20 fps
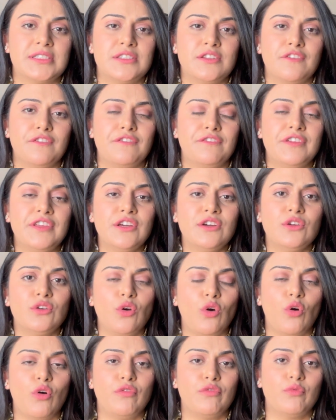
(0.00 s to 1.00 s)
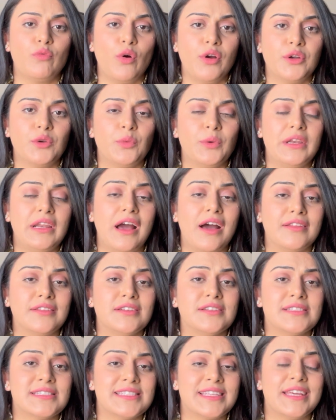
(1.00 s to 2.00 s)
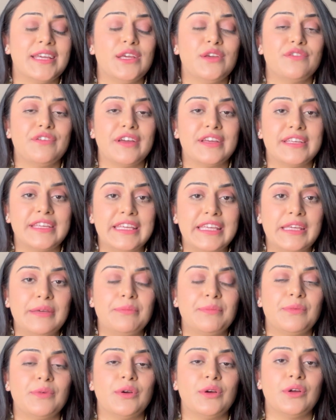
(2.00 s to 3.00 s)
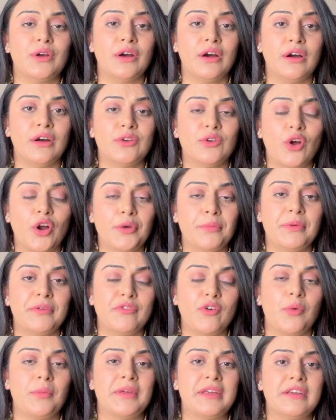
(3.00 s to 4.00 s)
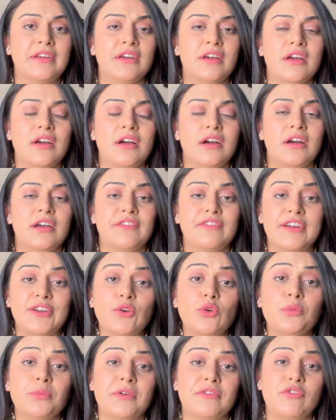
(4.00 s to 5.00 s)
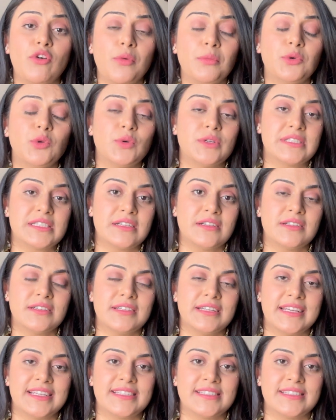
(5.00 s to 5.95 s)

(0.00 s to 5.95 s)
The fear of what will others say if I keep not performing, if I don't perform to a certain